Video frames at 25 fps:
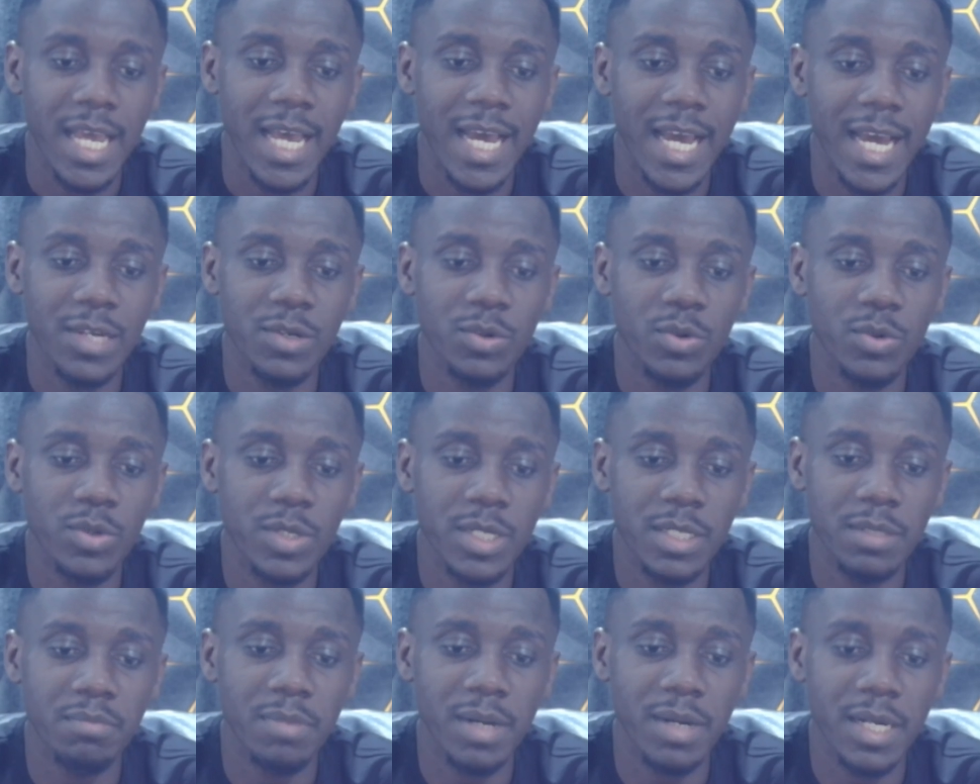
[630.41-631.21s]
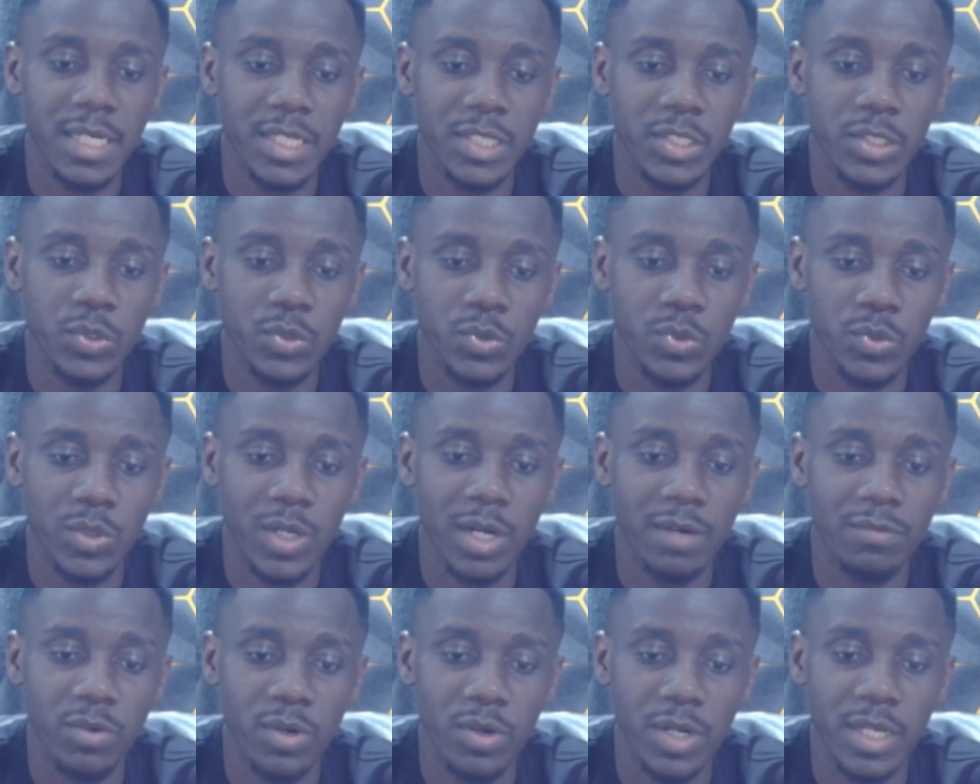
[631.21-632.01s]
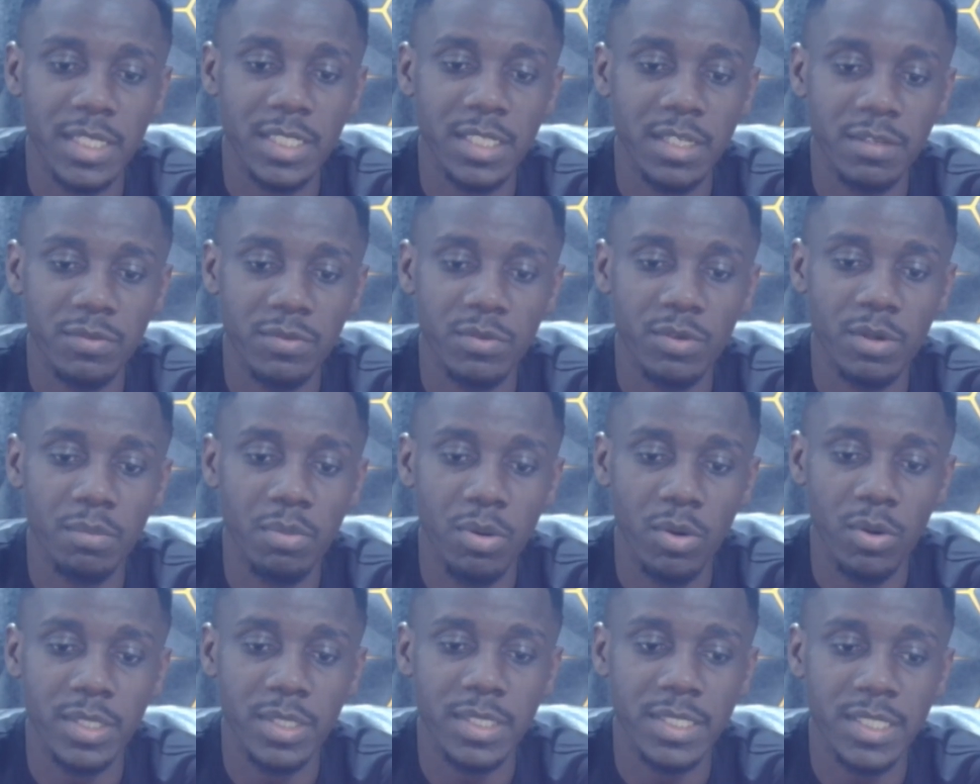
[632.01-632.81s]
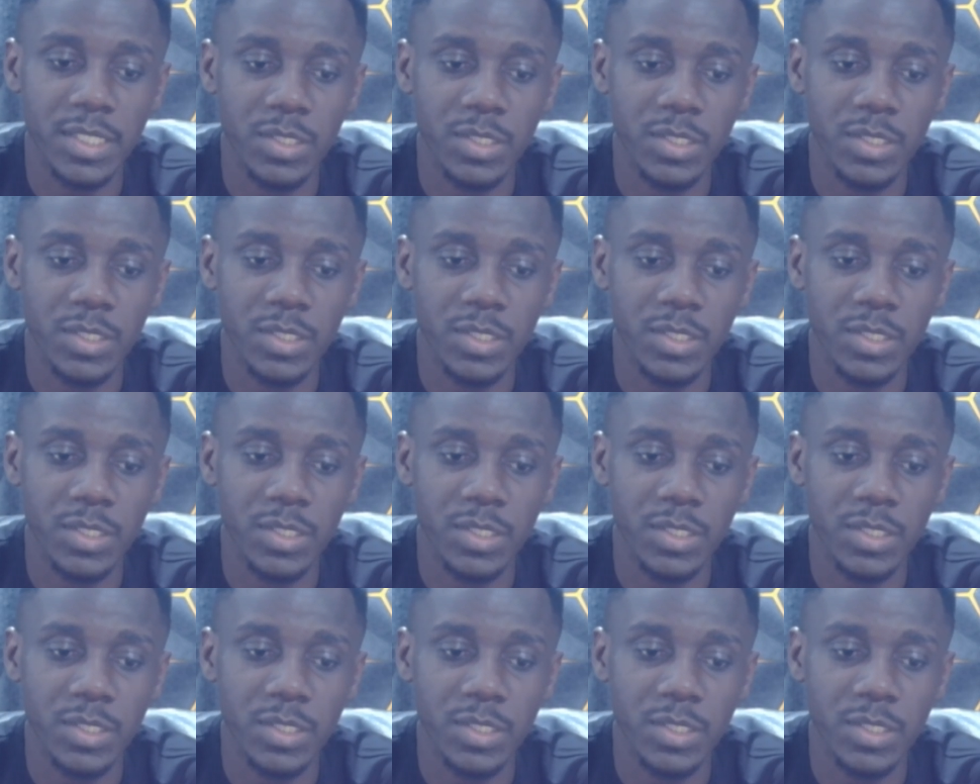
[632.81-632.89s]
and only Burnley too have collected fewer points